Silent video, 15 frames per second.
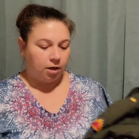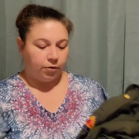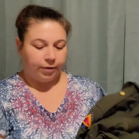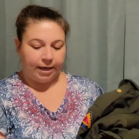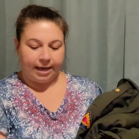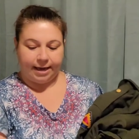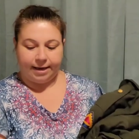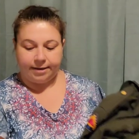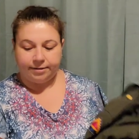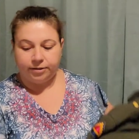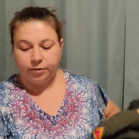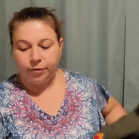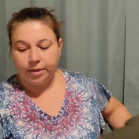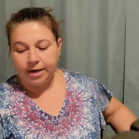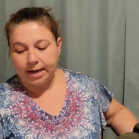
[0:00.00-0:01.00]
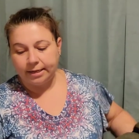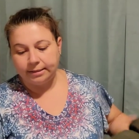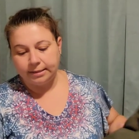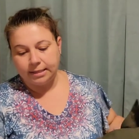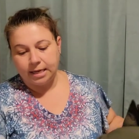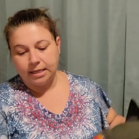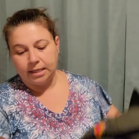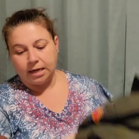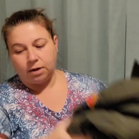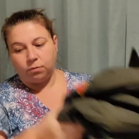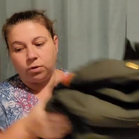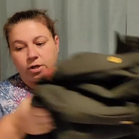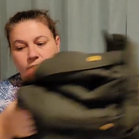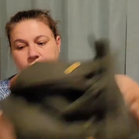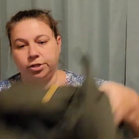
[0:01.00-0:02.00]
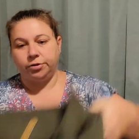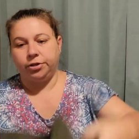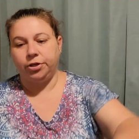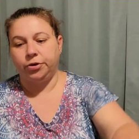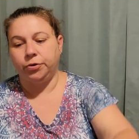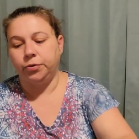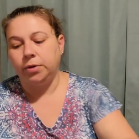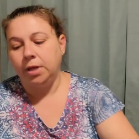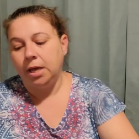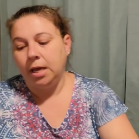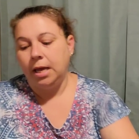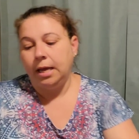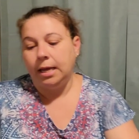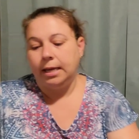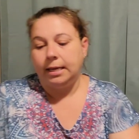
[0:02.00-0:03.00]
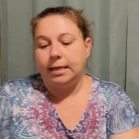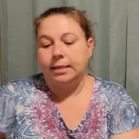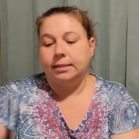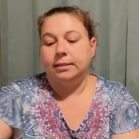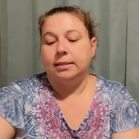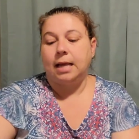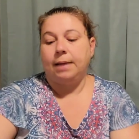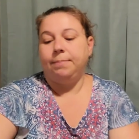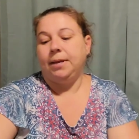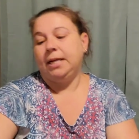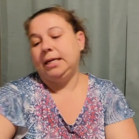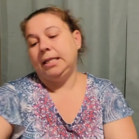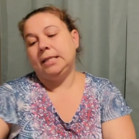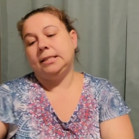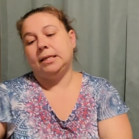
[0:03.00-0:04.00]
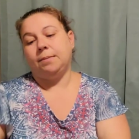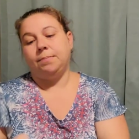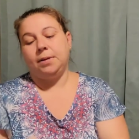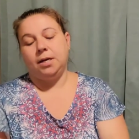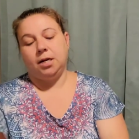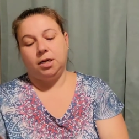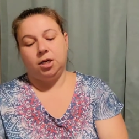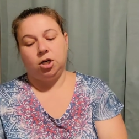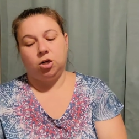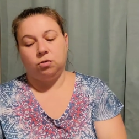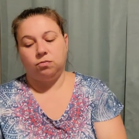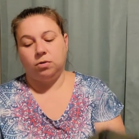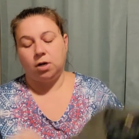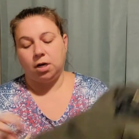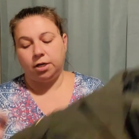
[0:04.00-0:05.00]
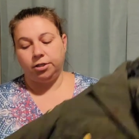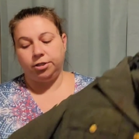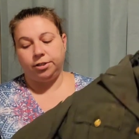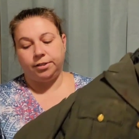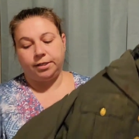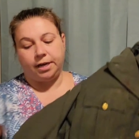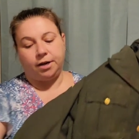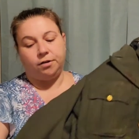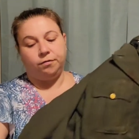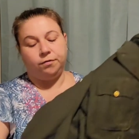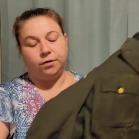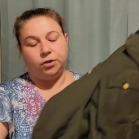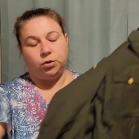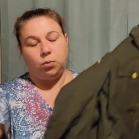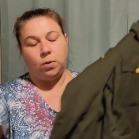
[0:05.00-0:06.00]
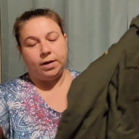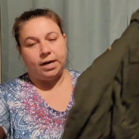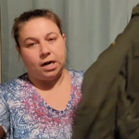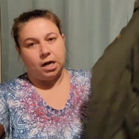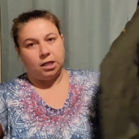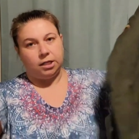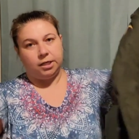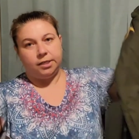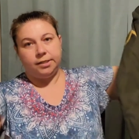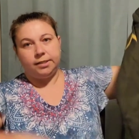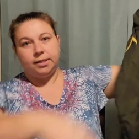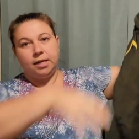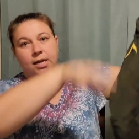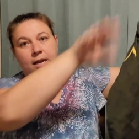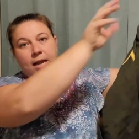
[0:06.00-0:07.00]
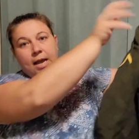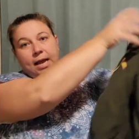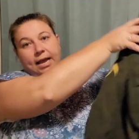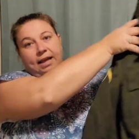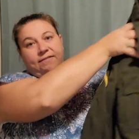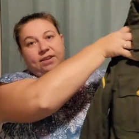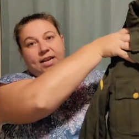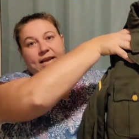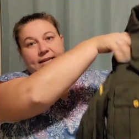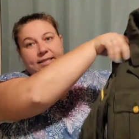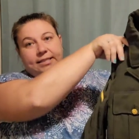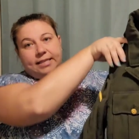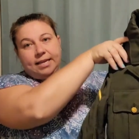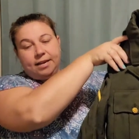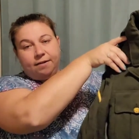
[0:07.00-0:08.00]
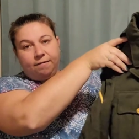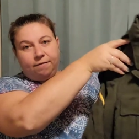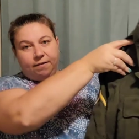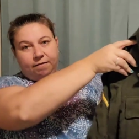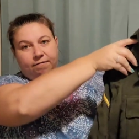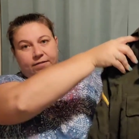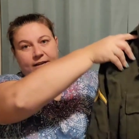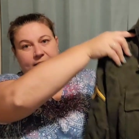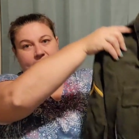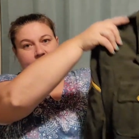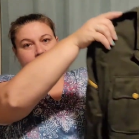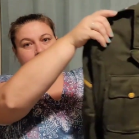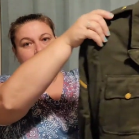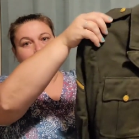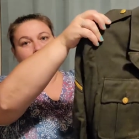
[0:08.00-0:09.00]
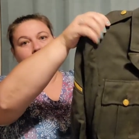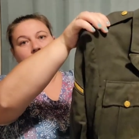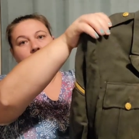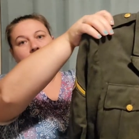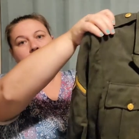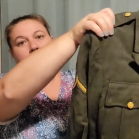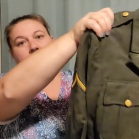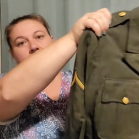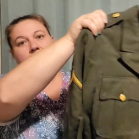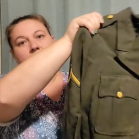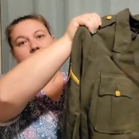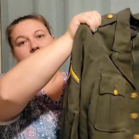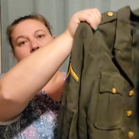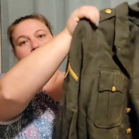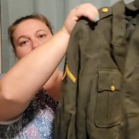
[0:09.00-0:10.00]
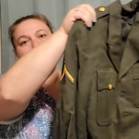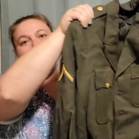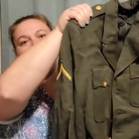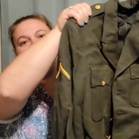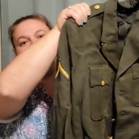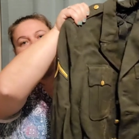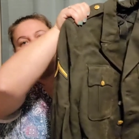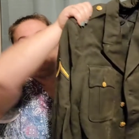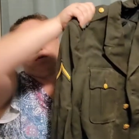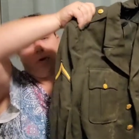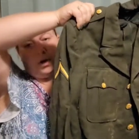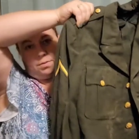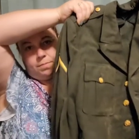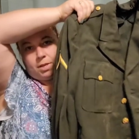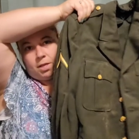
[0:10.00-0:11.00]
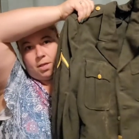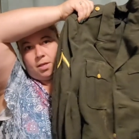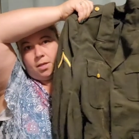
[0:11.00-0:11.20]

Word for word: Okay, so the next thing that I want to show you is I picked this up at a garage sale for $20. I have a 1950s army uniform